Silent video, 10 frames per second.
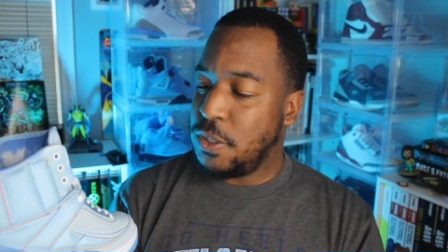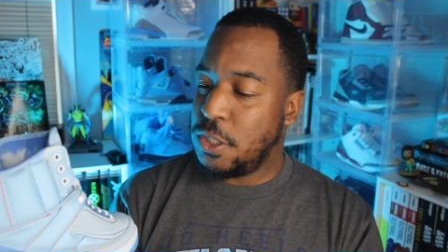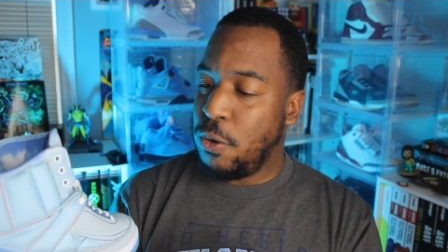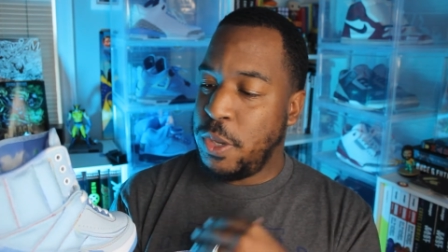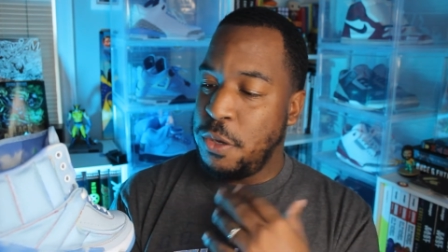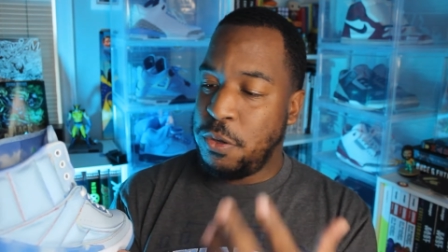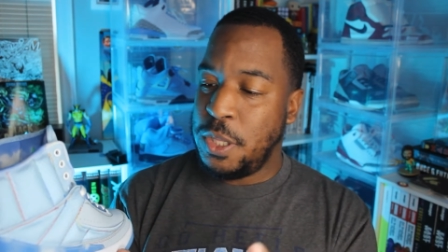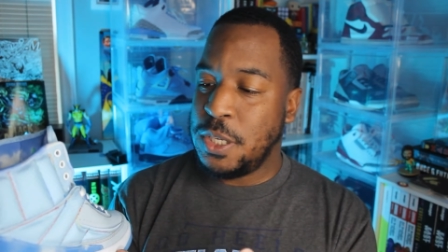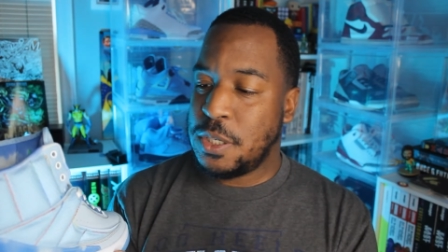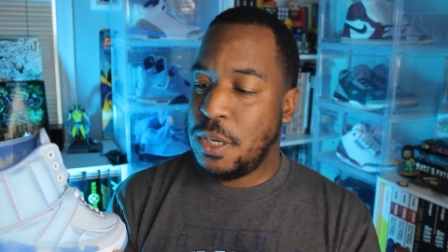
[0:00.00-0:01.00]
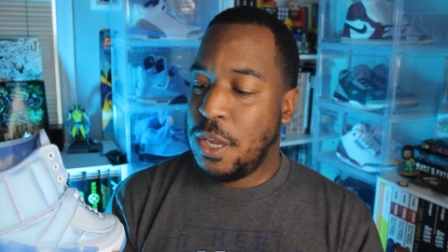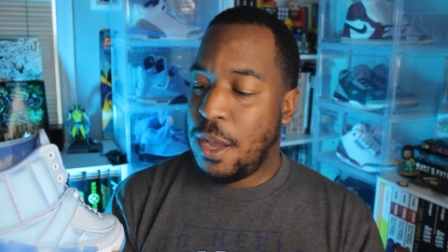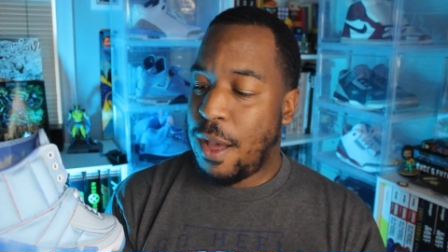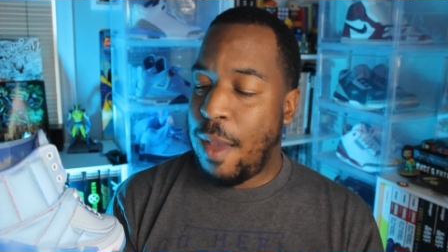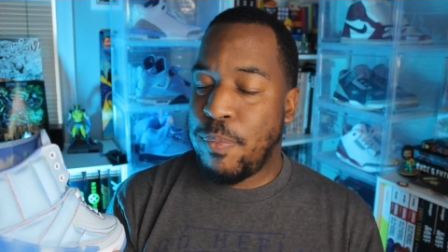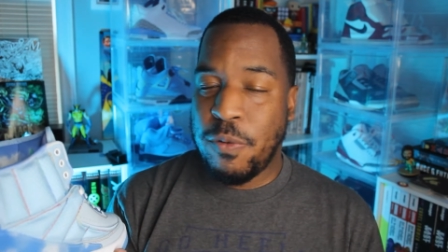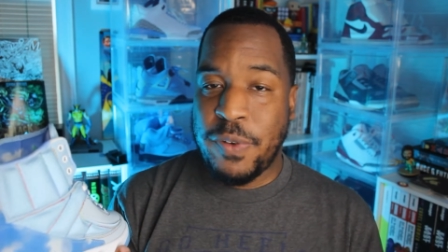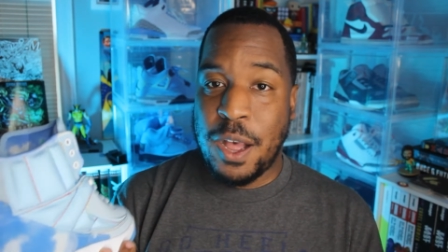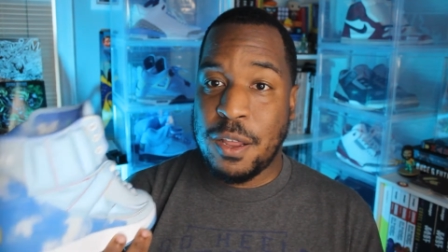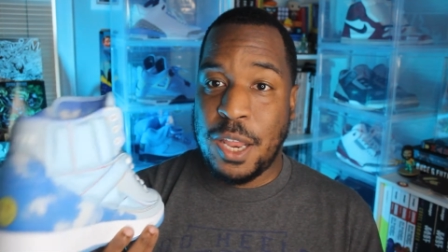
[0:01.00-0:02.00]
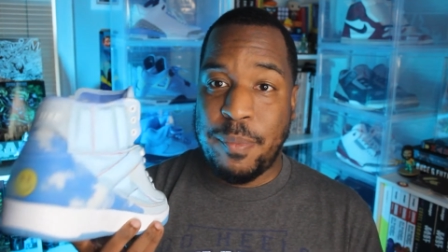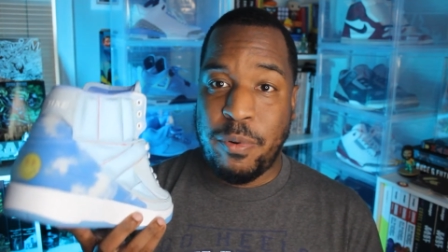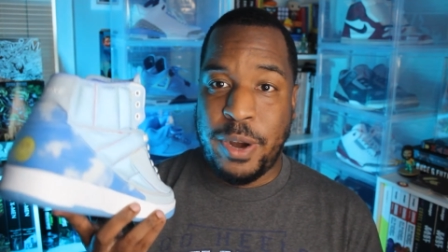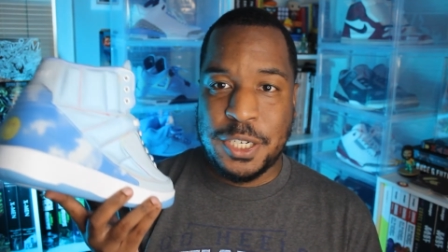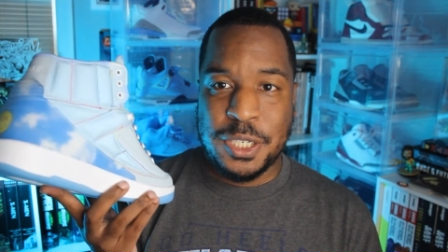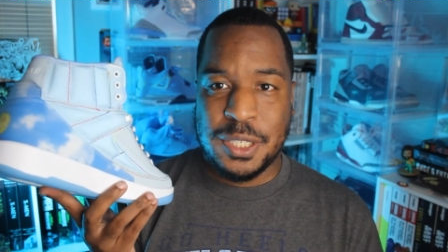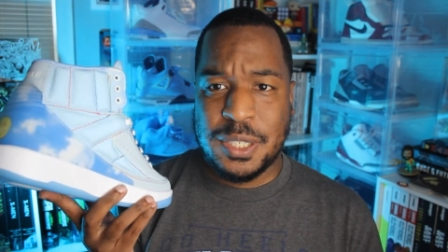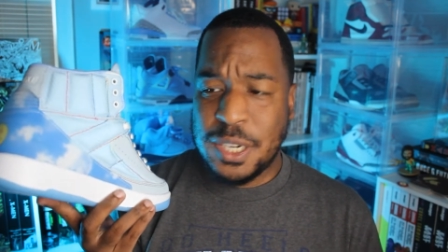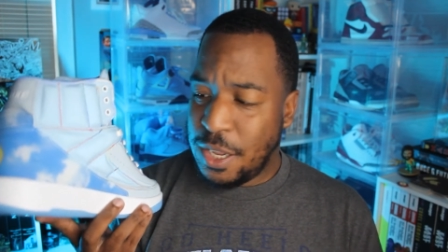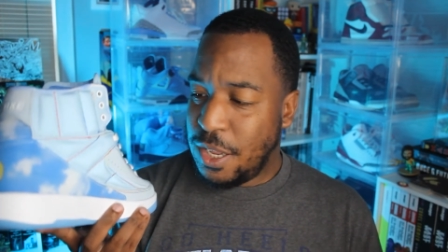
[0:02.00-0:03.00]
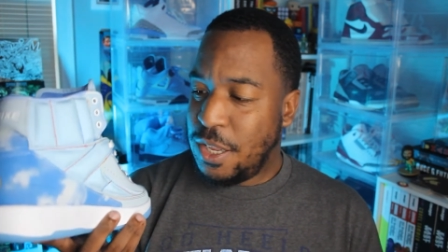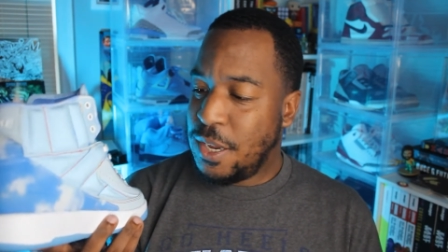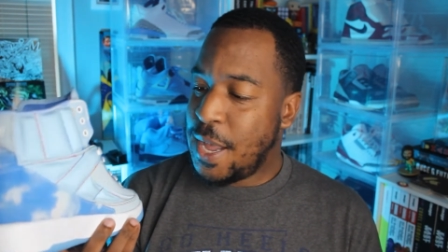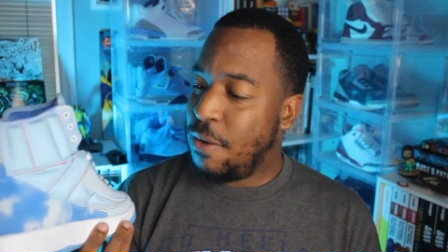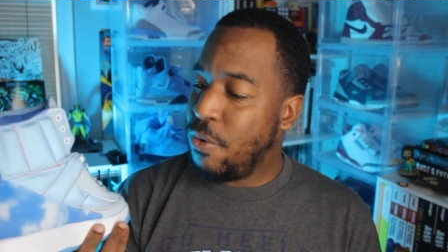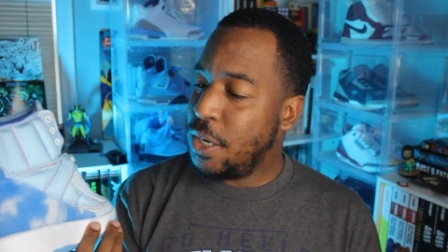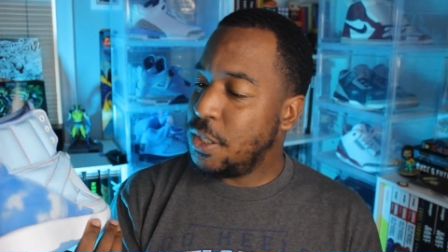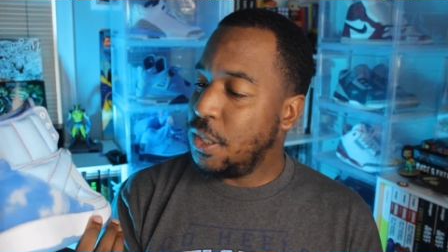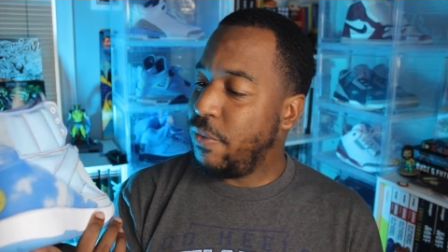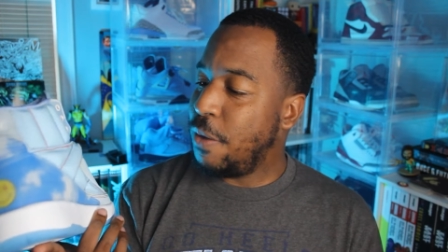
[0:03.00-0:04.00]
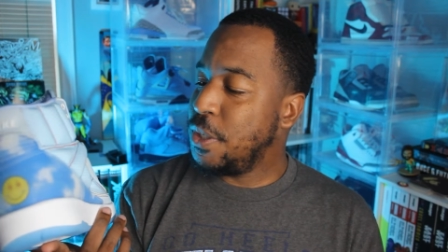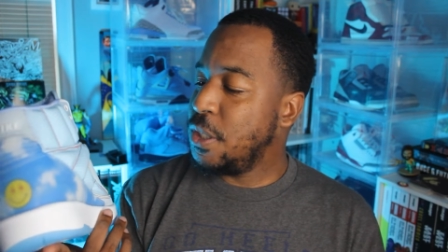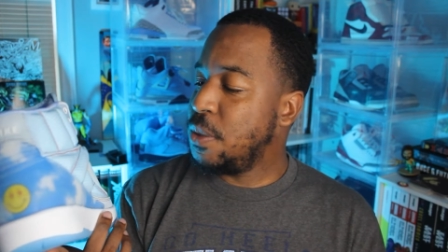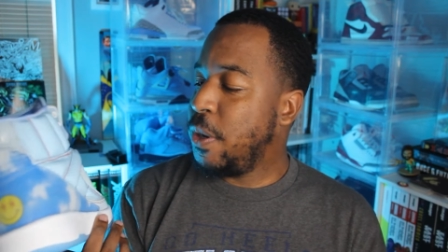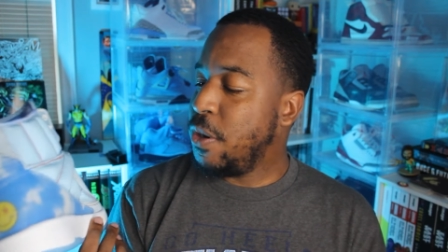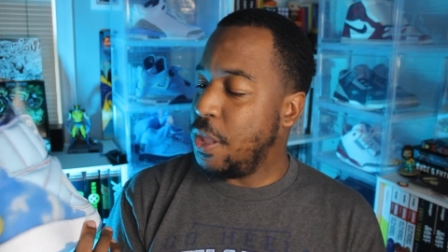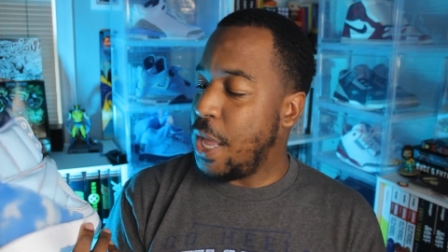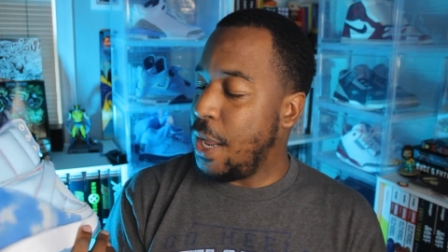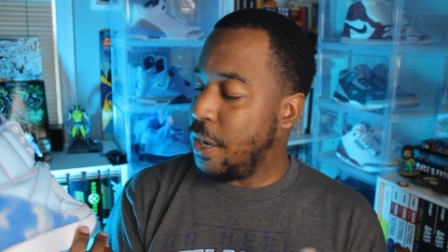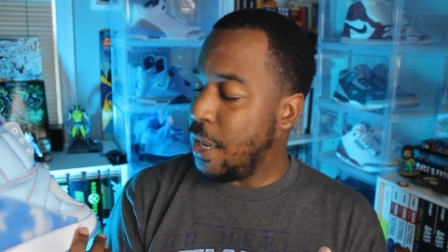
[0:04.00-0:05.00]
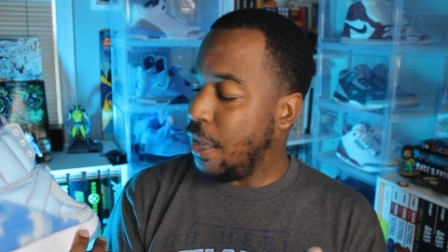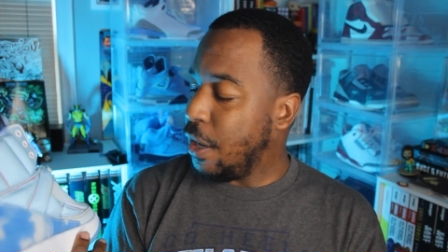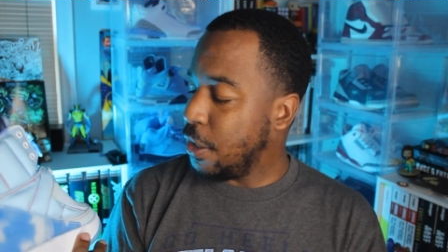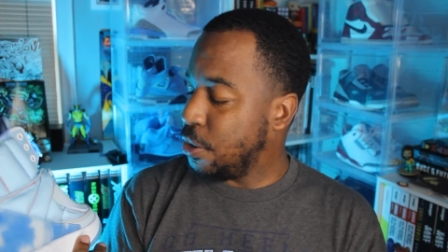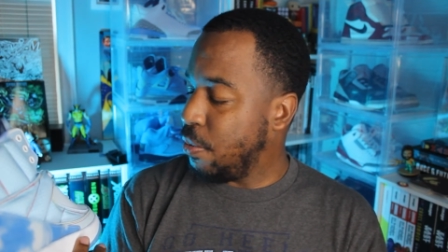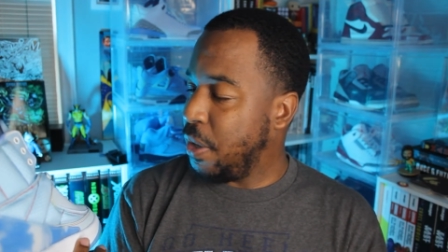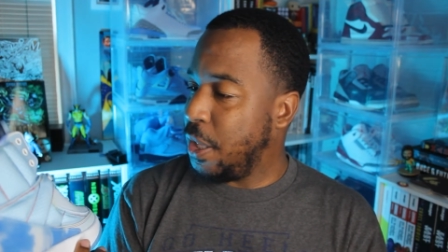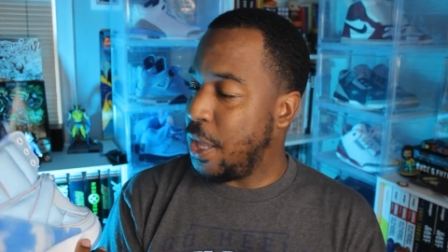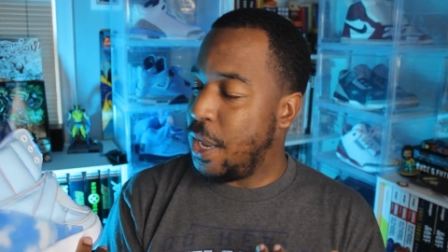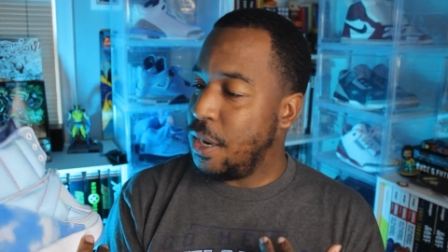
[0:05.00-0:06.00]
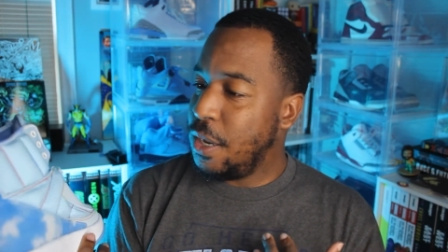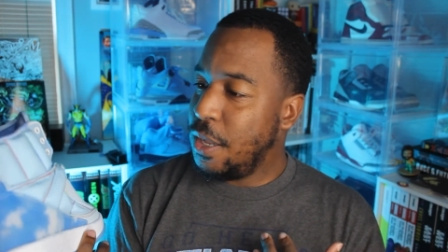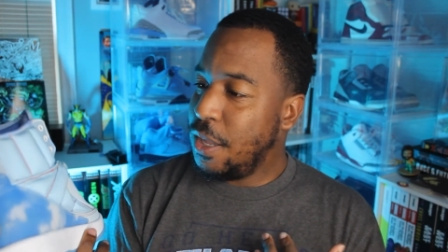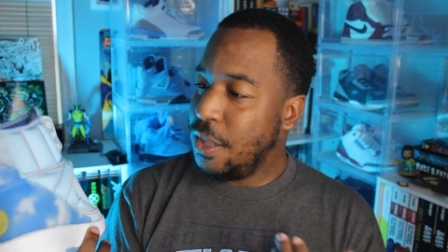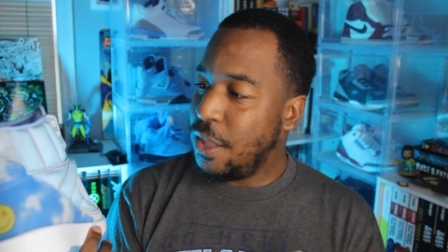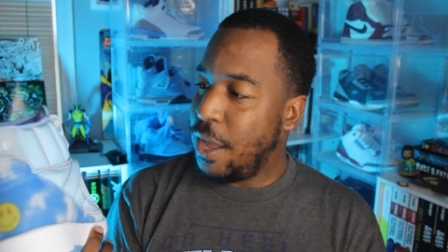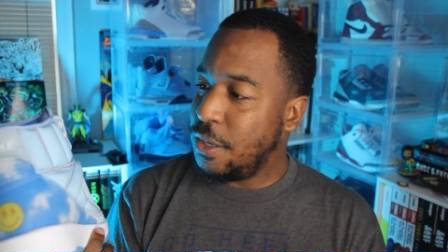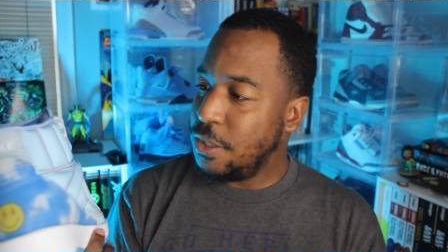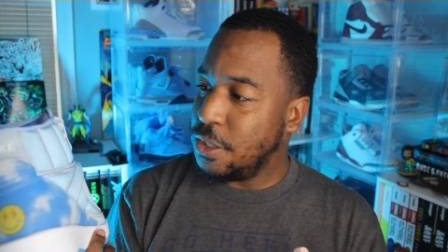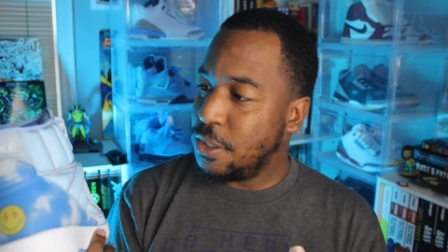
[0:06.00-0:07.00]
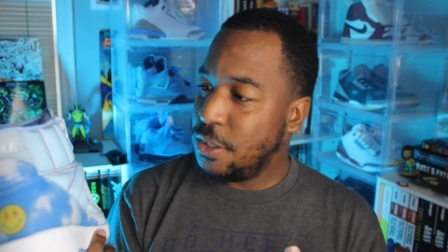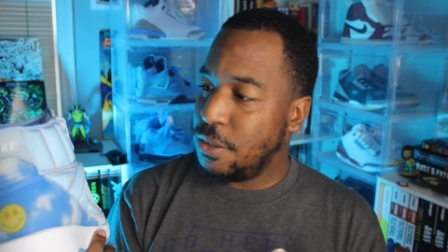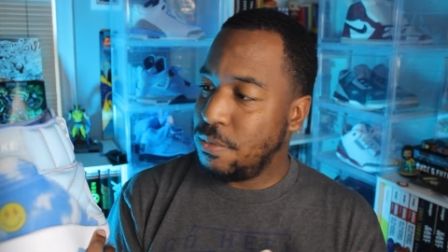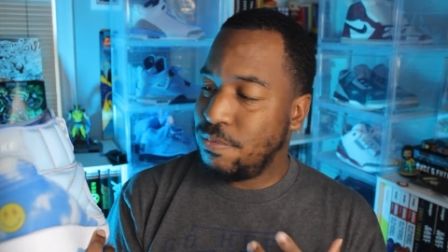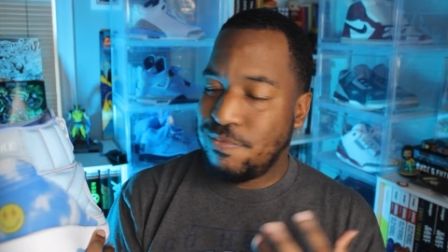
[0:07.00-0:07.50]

And so when you do these high profile collaborations, you kind of wanted to live up to the spirit of that, that luxury, that, that just